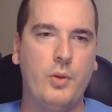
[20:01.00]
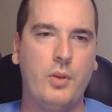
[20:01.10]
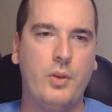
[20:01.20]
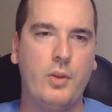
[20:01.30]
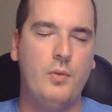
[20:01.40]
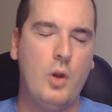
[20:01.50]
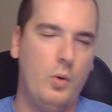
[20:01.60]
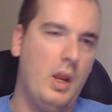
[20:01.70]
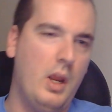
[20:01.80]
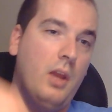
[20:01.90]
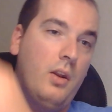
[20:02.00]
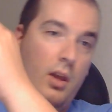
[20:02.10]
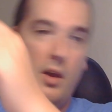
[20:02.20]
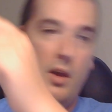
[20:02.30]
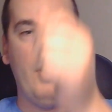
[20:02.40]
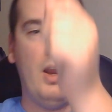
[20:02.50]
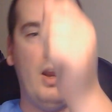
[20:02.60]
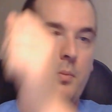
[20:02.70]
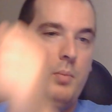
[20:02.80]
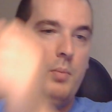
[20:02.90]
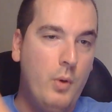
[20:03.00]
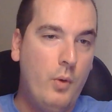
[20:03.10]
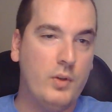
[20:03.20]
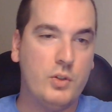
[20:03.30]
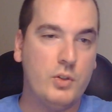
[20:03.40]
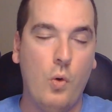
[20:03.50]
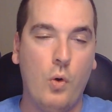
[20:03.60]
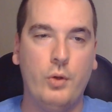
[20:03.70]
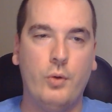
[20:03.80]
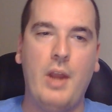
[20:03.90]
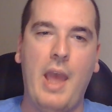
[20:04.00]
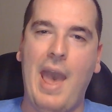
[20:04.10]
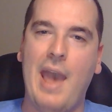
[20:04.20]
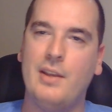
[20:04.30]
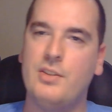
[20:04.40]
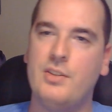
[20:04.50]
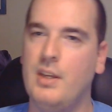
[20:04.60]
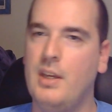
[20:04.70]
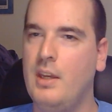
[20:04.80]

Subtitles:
thing of Conan fighting people with a sword or an axe,